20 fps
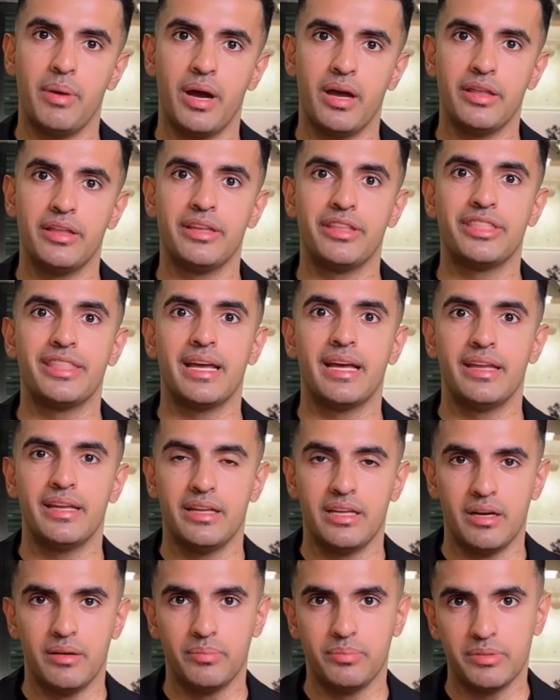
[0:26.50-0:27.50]
others set it
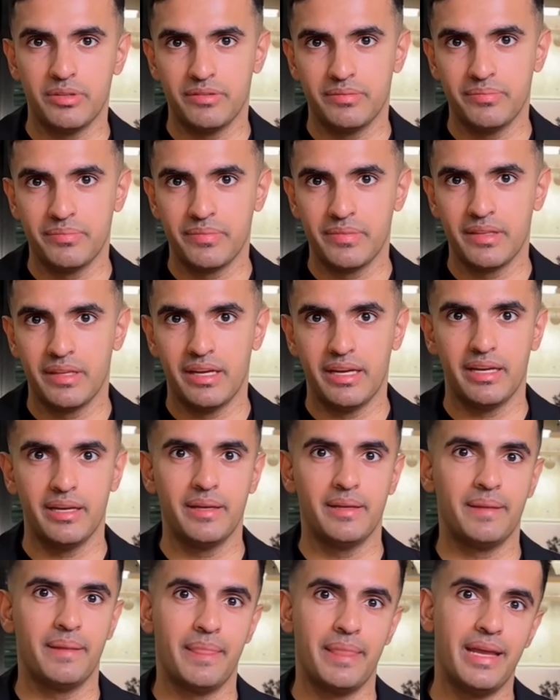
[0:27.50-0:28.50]
up.
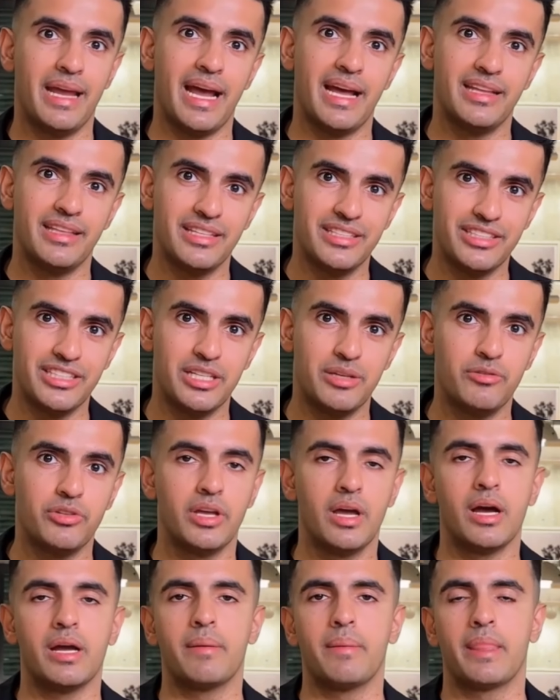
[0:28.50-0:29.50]
At the same
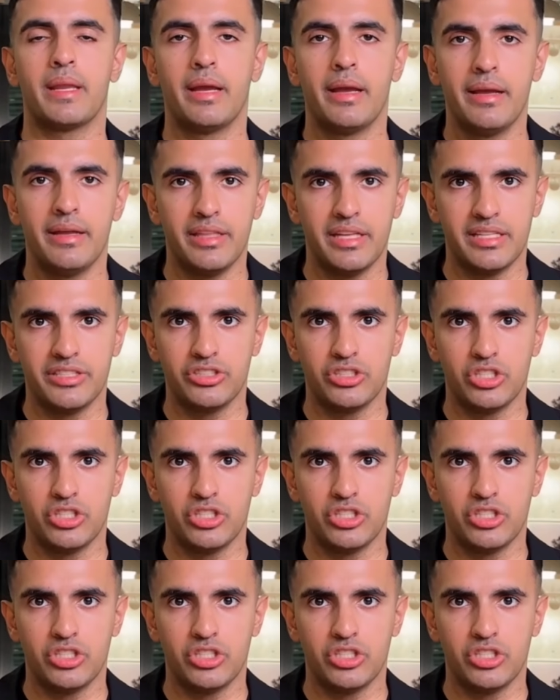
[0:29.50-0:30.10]
time, there's